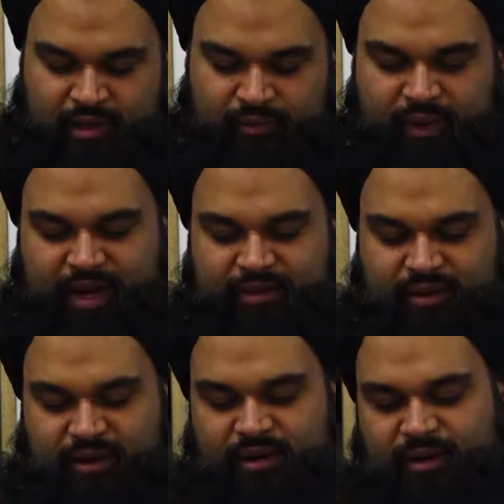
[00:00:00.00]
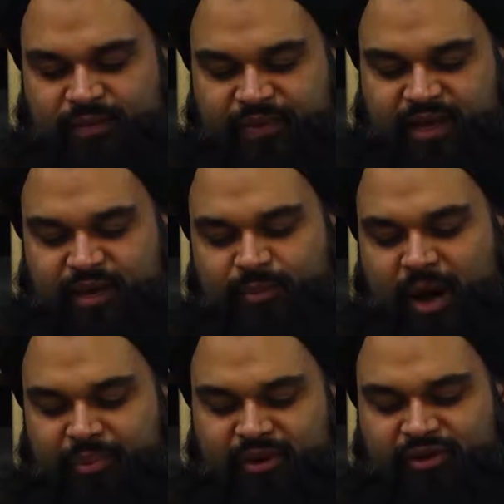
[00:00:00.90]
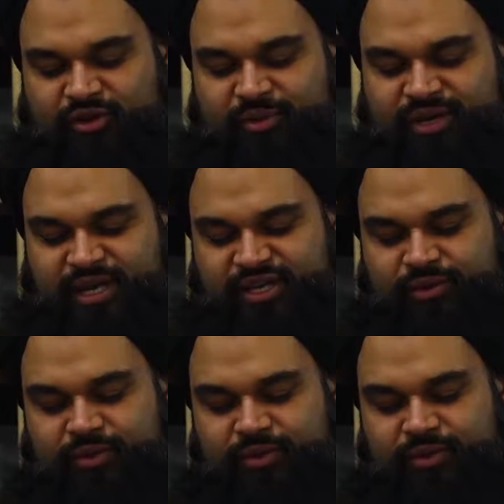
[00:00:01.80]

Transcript: Rather, the proper interpretation